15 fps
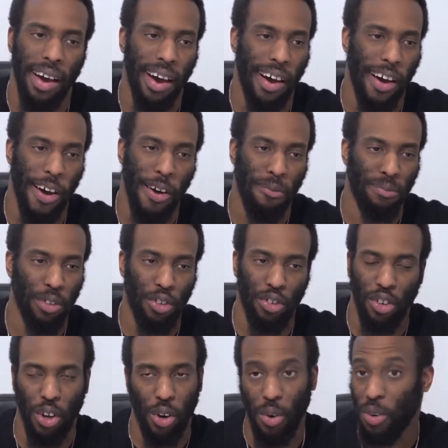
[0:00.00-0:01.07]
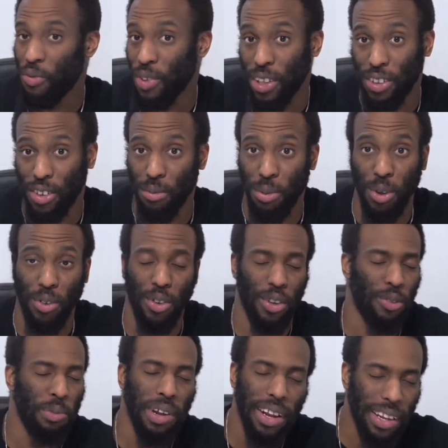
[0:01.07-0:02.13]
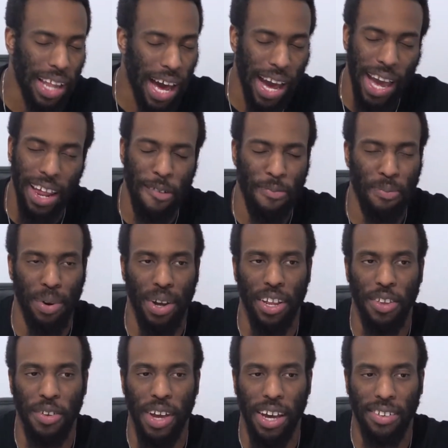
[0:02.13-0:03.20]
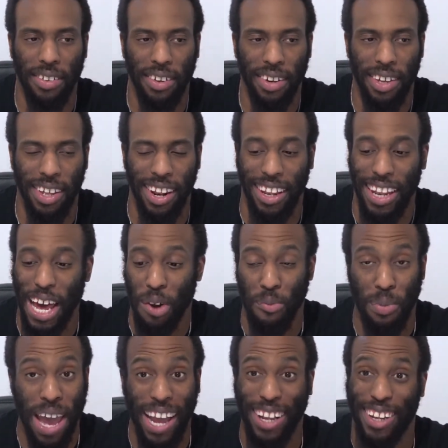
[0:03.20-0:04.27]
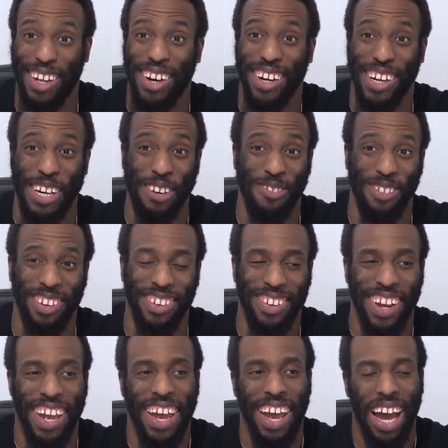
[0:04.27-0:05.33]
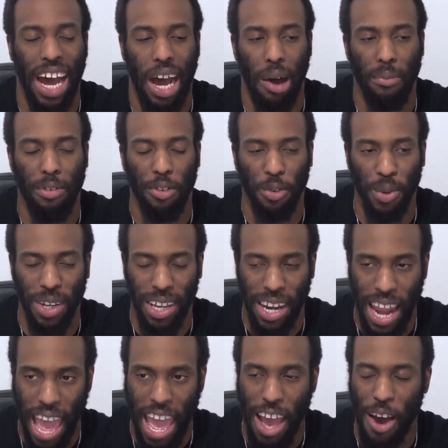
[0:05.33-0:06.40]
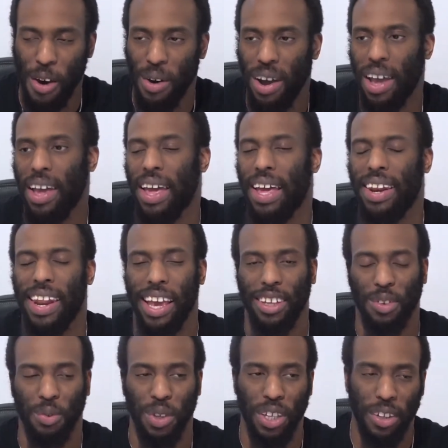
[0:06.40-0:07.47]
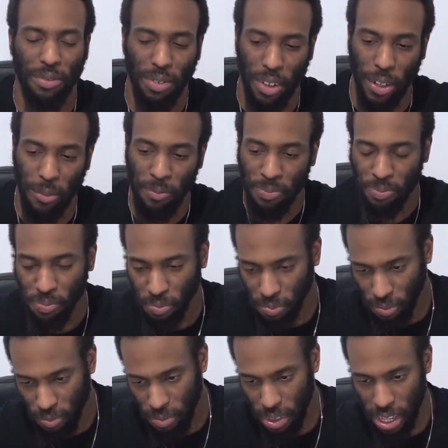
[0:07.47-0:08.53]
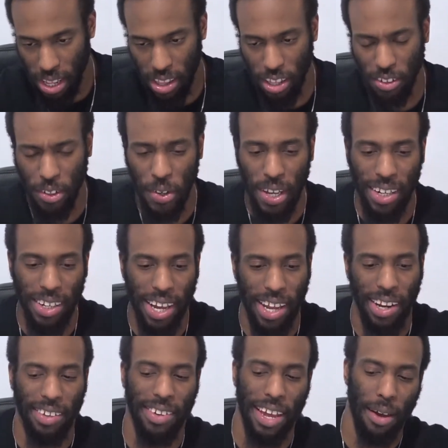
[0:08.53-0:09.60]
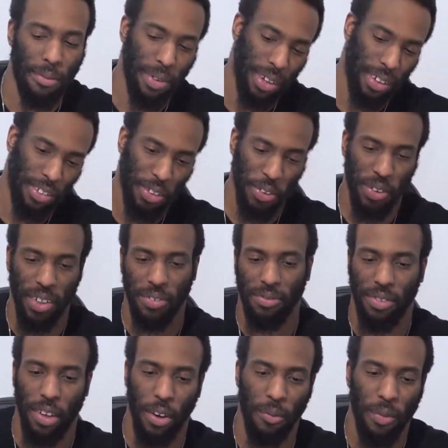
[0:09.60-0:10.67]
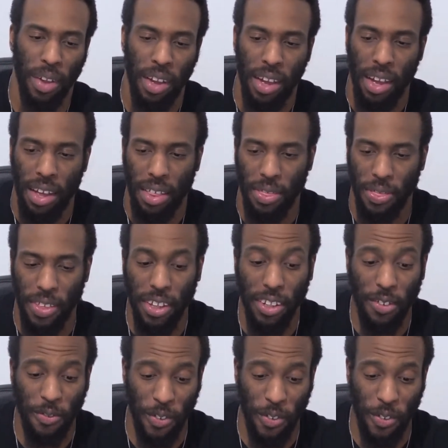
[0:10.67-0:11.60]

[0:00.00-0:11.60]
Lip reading: the show Invincible. So it's been a lot, but you guys are going to get a lot of backlog coverage between now and next week. So let's go ahead and kind of dive into it. So this